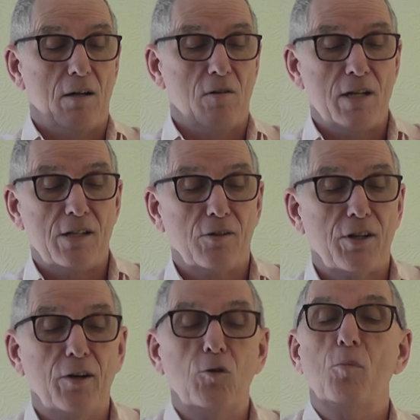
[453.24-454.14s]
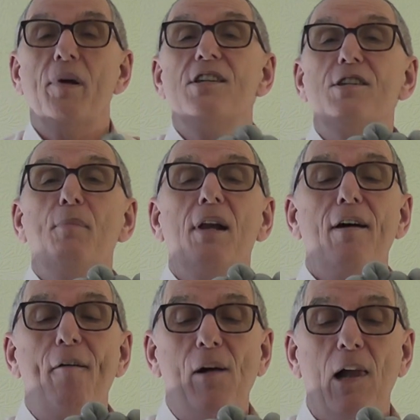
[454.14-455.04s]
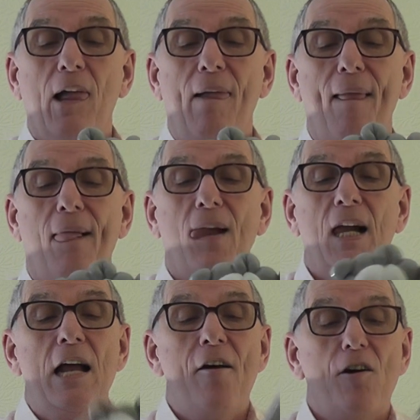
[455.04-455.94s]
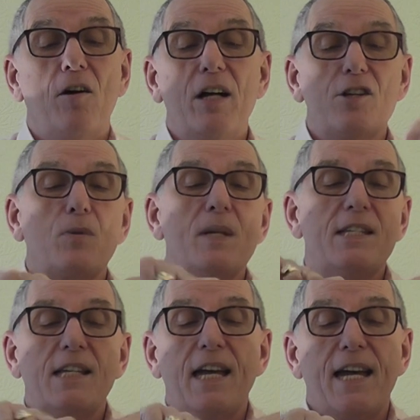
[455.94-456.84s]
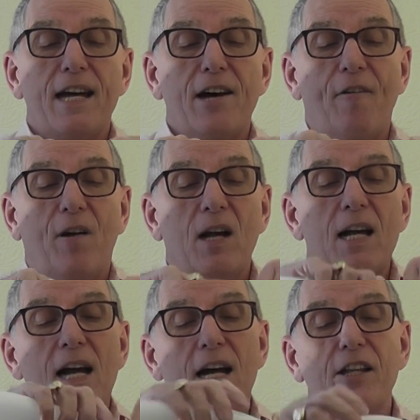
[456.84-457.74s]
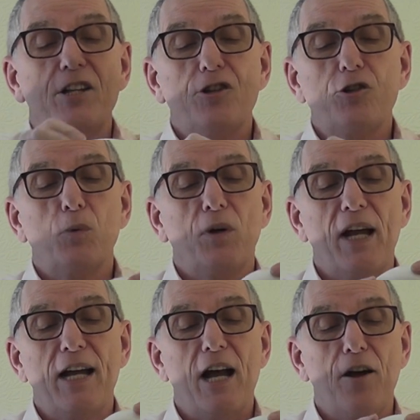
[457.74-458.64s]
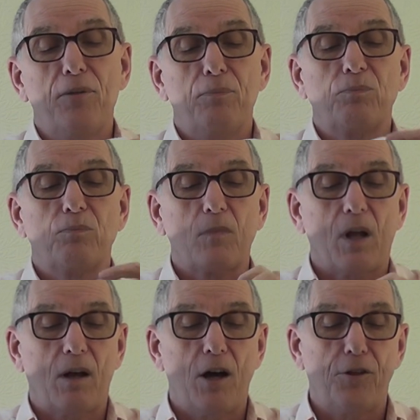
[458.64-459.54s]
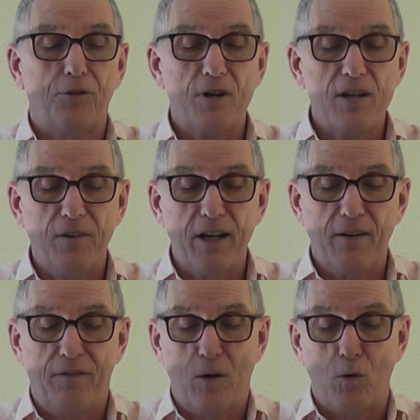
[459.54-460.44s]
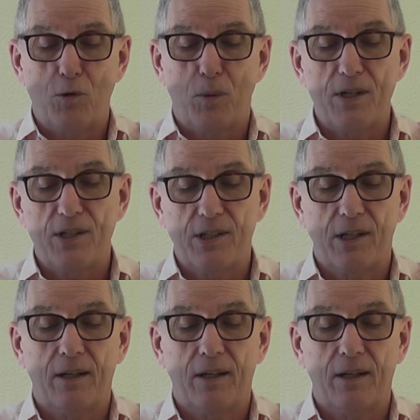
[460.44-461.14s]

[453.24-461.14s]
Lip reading: eyes looking a little bit similar. Alright, squeeze the air, and then you just want a 3-finger fold twist.